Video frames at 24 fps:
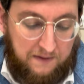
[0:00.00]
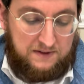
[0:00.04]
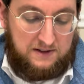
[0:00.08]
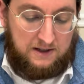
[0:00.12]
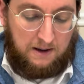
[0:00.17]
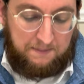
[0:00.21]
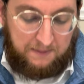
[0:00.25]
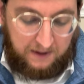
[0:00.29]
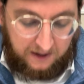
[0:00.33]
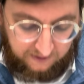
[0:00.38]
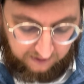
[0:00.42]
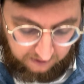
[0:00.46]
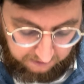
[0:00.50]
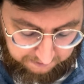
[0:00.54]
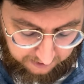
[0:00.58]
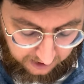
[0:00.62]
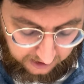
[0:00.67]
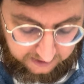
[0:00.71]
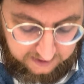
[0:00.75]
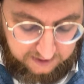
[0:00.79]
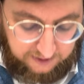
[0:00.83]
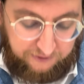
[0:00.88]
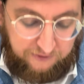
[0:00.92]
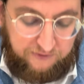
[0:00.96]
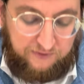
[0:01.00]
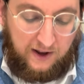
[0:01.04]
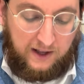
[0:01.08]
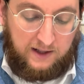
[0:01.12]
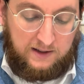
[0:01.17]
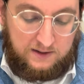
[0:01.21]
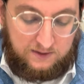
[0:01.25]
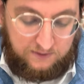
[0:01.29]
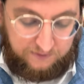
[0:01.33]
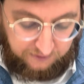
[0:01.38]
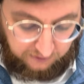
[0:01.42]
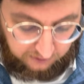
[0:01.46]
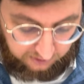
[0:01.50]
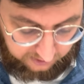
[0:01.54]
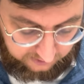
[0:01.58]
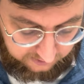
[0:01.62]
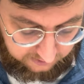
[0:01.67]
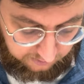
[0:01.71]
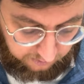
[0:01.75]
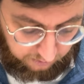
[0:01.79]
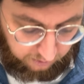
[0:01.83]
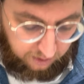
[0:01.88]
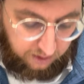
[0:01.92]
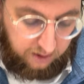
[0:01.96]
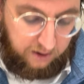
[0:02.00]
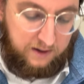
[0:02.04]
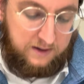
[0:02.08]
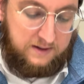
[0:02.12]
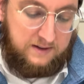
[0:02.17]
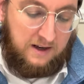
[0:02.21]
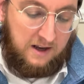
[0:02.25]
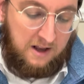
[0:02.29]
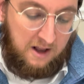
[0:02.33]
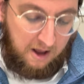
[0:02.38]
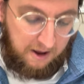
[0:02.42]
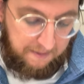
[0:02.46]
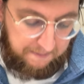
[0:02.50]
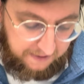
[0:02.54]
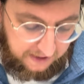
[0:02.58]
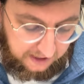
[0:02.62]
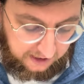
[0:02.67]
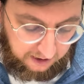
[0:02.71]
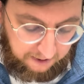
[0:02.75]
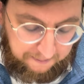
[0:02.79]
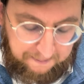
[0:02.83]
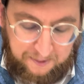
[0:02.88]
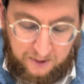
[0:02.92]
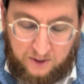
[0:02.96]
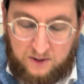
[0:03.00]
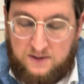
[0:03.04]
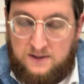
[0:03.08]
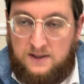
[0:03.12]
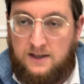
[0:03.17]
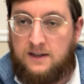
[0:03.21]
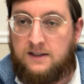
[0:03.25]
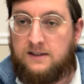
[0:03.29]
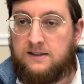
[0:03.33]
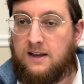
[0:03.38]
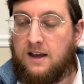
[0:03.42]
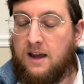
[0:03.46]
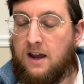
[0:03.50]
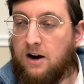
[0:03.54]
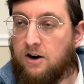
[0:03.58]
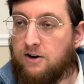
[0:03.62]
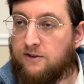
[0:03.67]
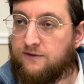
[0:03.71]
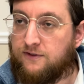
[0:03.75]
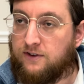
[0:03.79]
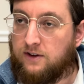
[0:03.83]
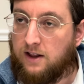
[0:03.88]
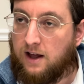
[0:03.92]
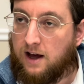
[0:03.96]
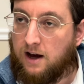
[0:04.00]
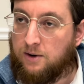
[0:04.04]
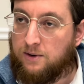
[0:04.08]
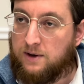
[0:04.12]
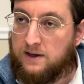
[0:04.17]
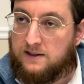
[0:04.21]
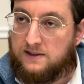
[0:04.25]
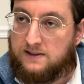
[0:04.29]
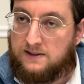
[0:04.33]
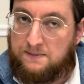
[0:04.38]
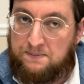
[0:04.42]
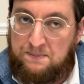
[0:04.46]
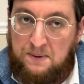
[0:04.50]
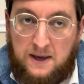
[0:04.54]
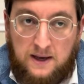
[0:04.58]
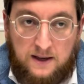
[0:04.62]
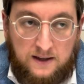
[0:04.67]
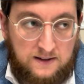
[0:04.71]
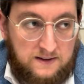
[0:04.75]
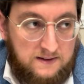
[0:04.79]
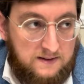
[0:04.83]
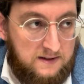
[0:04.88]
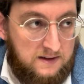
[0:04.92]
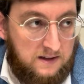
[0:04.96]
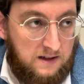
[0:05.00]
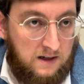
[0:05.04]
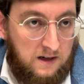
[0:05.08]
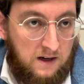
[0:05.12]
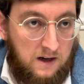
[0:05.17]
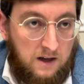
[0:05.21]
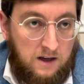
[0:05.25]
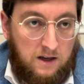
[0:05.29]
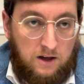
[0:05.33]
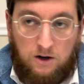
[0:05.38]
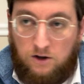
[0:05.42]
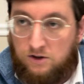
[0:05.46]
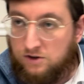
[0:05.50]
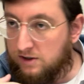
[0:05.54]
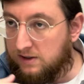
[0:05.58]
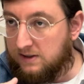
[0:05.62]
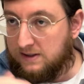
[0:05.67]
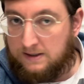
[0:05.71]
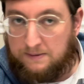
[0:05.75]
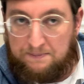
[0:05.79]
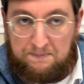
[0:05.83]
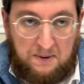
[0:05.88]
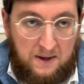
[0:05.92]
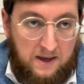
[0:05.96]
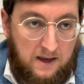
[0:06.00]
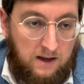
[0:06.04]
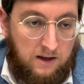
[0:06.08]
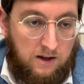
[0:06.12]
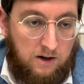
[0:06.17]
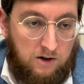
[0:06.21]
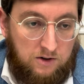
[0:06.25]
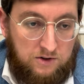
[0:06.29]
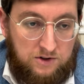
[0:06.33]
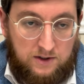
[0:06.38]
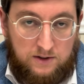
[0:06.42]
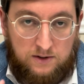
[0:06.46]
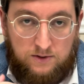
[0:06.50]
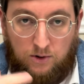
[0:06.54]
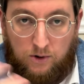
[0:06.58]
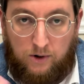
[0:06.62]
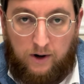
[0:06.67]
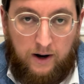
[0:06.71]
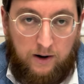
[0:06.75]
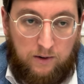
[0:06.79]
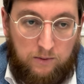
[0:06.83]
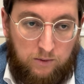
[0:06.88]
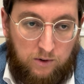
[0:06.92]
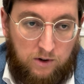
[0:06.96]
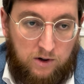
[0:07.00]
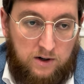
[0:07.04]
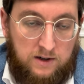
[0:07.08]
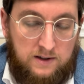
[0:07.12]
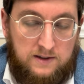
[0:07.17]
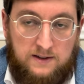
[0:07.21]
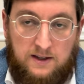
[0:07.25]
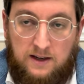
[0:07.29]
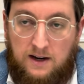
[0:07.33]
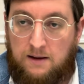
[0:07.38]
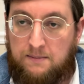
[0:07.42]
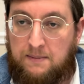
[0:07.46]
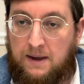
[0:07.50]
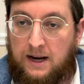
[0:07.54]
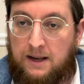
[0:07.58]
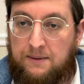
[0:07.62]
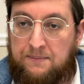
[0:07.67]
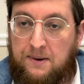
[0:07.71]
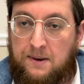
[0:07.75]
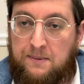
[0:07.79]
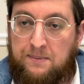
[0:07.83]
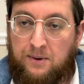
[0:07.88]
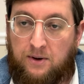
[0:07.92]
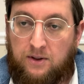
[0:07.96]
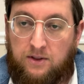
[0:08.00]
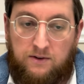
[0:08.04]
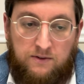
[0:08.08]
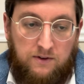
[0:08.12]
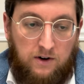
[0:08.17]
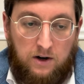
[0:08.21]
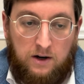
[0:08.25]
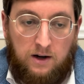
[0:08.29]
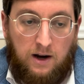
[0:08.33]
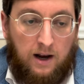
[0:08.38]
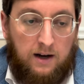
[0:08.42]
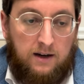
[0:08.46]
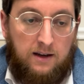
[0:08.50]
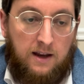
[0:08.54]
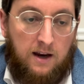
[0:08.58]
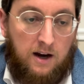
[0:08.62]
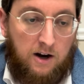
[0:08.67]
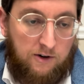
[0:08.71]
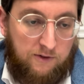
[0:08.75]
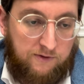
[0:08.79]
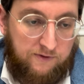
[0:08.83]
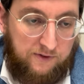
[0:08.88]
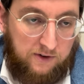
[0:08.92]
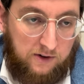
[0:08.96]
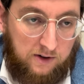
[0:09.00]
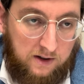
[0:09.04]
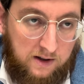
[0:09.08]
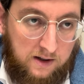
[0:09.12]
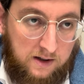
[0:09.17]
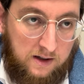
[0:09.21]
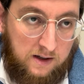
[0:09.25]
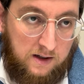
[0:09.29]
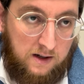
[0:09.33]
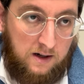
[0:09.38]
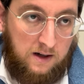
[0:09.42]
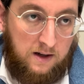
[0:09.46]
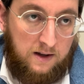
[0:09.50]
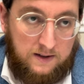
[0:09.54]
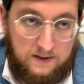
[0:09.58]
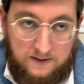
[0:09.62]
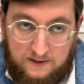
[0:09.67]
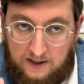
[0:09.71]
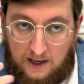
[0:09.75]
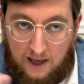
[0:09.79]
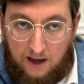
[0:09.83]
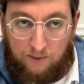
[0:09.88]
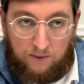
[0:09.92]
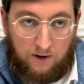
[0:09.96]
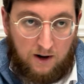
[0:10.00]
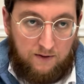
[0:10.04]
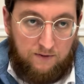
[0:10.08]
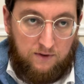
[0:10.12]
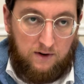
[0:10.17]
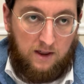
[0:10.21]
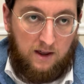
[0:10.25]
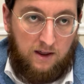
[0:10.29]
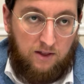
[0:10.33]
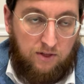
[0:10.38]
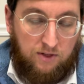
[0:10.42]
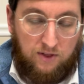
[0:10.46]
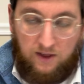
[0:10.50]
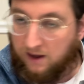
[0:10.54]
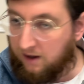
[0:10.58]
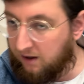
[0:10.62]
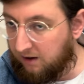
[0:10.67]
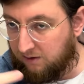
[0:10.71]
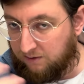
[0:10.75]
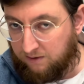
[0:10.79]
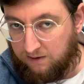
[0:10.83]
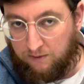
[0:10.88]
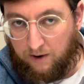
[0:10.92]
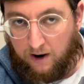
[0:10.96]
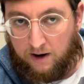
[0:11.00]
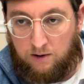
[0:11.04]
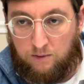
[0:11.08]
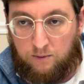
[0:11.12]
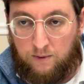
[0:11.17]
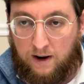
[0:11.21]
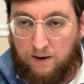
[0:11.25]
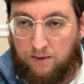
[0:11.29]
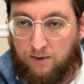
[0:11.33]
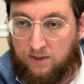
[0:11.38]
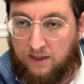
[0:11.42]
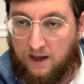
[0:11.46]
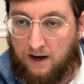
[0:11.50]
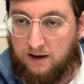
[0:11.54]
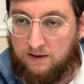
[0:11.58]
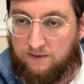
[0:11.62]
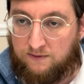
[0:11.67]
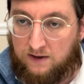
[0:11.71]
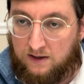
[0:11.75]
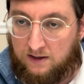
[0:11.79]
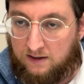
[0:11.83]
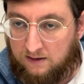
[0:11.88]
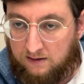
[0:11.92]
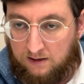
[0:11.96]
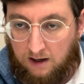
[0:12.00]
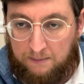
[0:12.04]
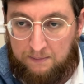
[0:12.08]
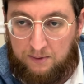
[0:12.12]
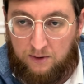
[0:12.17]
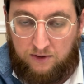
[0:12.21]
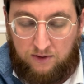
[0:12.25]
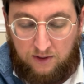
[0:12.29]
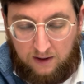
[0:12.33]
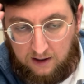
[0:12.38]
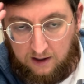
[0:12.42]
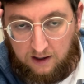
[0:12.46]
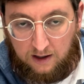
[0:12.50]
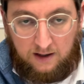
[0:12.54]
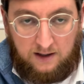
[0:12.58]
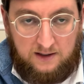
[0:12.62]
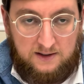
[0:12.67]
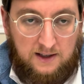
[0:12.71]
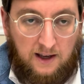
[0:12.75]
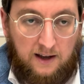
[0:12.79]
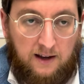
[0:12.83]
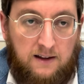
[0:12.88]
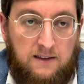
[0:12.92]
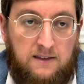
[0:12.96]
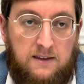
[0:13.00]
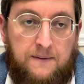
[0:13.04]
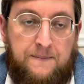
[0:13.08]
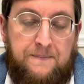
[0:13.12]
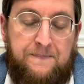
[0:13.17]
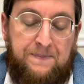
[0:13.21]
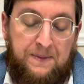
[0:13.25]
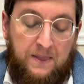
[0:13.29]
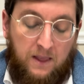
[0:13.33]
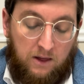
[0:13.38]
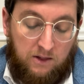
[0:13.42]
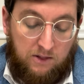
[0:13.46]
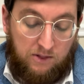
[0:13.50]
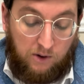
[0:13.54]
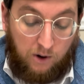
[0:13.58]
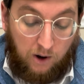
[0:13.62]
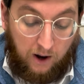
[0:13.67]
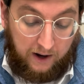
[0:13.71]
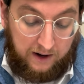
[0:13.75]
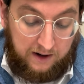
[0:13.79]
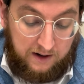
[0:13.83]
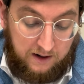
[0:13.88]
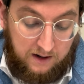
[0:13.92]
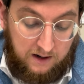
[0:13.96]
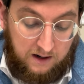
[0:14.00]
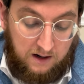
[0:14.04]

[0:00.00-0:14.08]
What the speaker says: somebody that makes offense for his words, meaning a person is careful how he speaks. You don't just speak, you don't just throw out words. Today, many people, they're very not careful. Say whatever they think and right away without even double thinking a second thought.